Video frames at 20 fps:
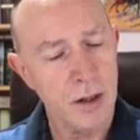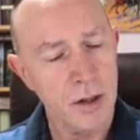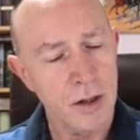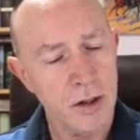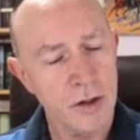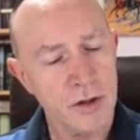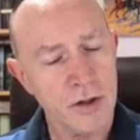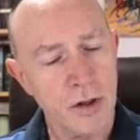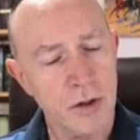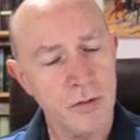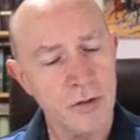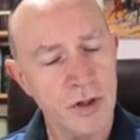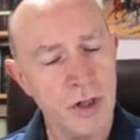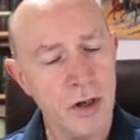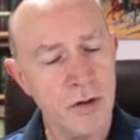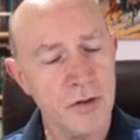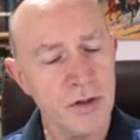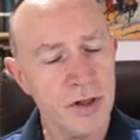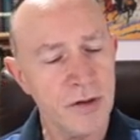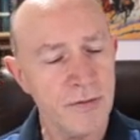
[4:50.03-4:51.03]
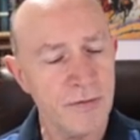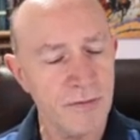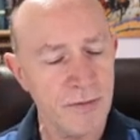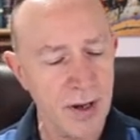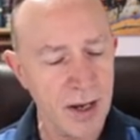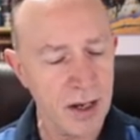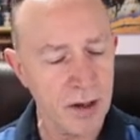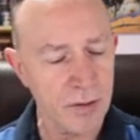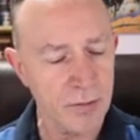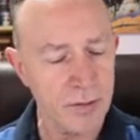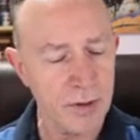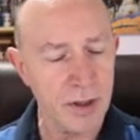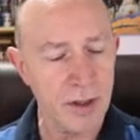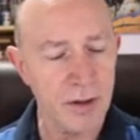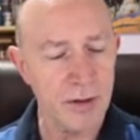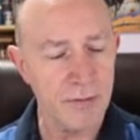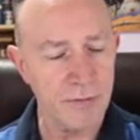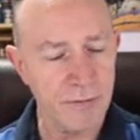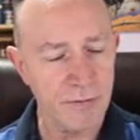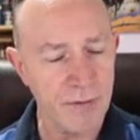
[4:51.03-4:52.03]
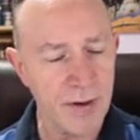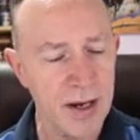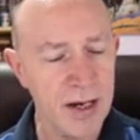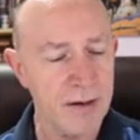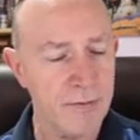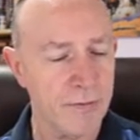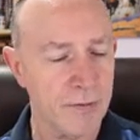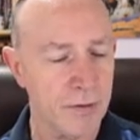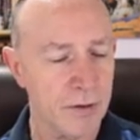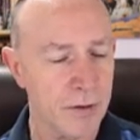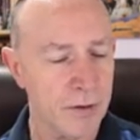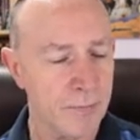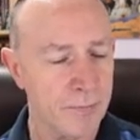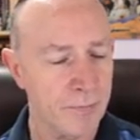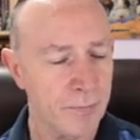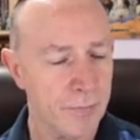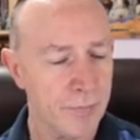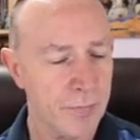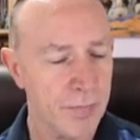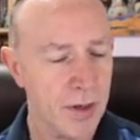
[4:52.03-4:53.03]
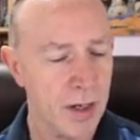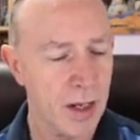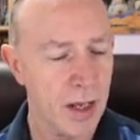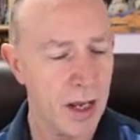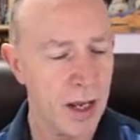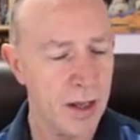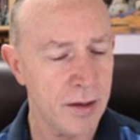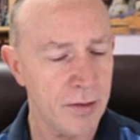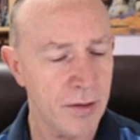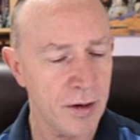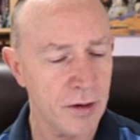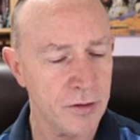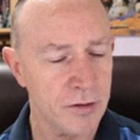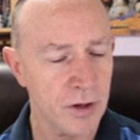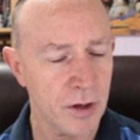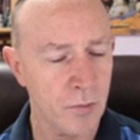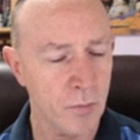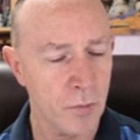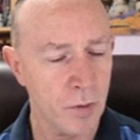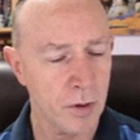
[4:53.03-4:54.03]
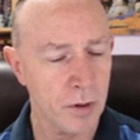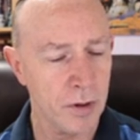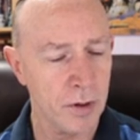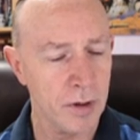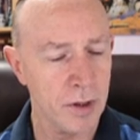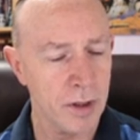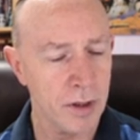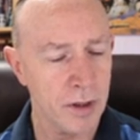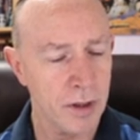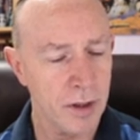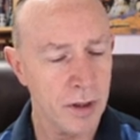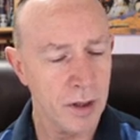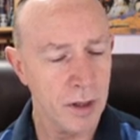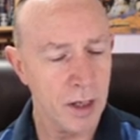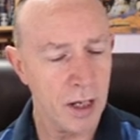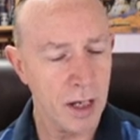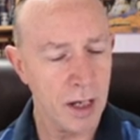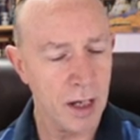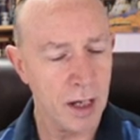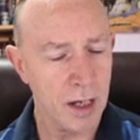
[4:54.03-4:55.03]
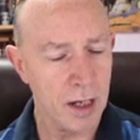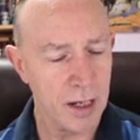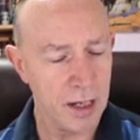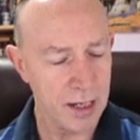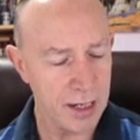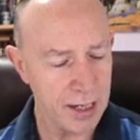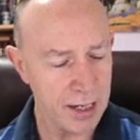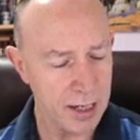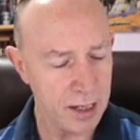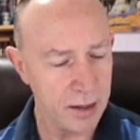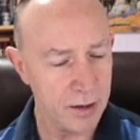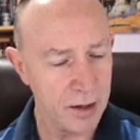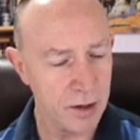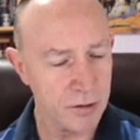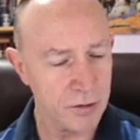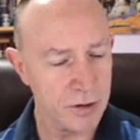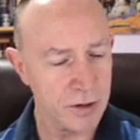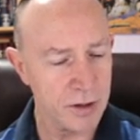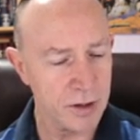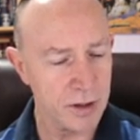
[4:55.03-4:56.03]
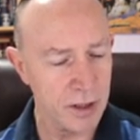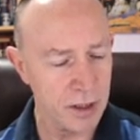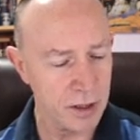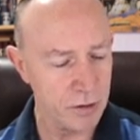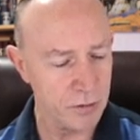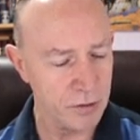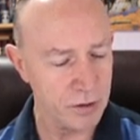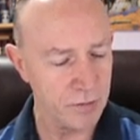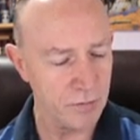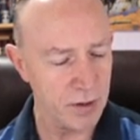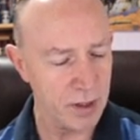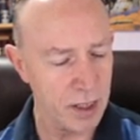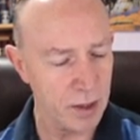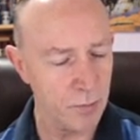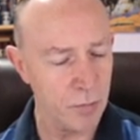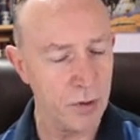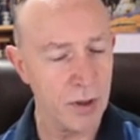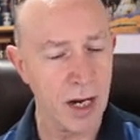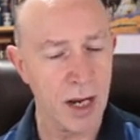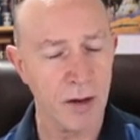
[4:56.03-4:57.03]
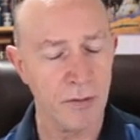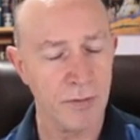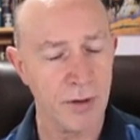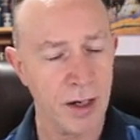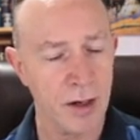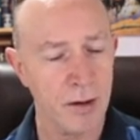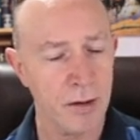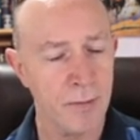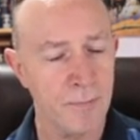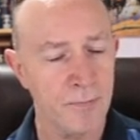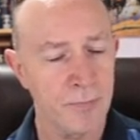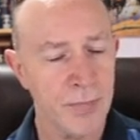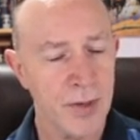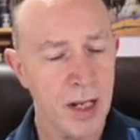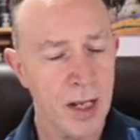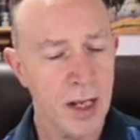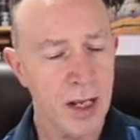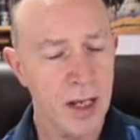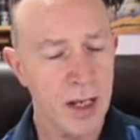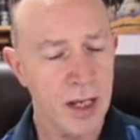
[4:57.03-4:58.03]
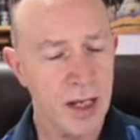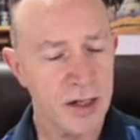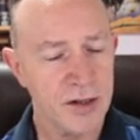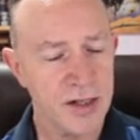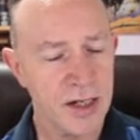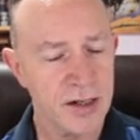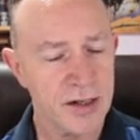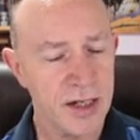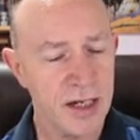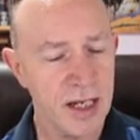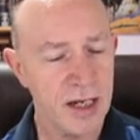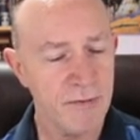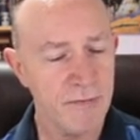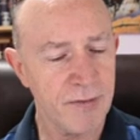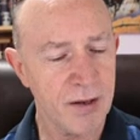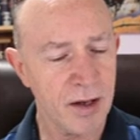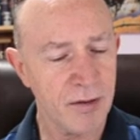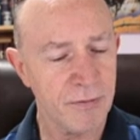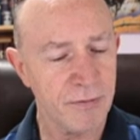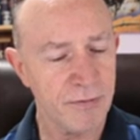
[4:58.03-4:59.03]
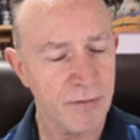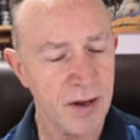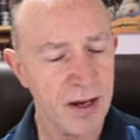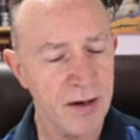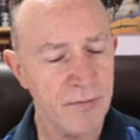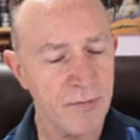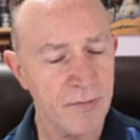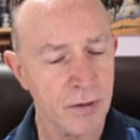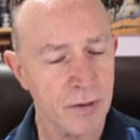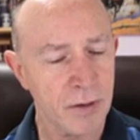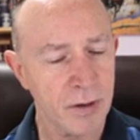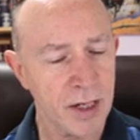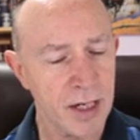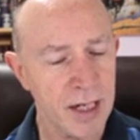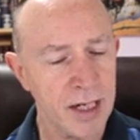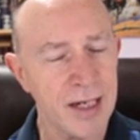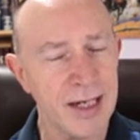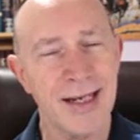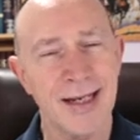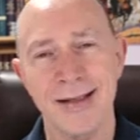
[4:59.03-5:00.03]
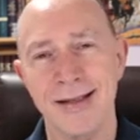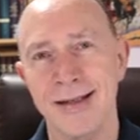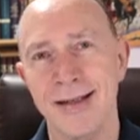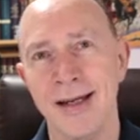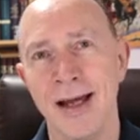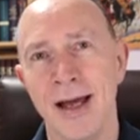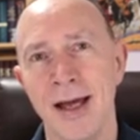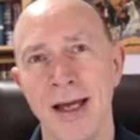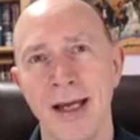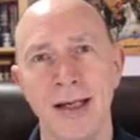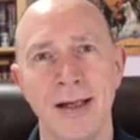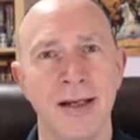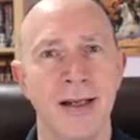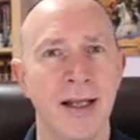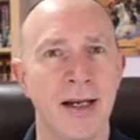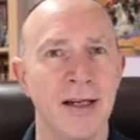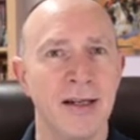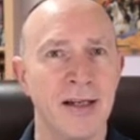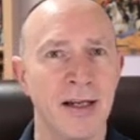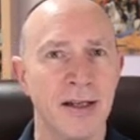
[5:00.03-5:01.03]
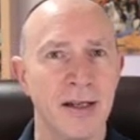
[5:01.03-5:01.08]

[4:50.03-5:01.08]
So Joseph found favor. And there's our word uh, Chen, there's the use of the Hebrew noun there. It says that he found favor in his sight, that is, in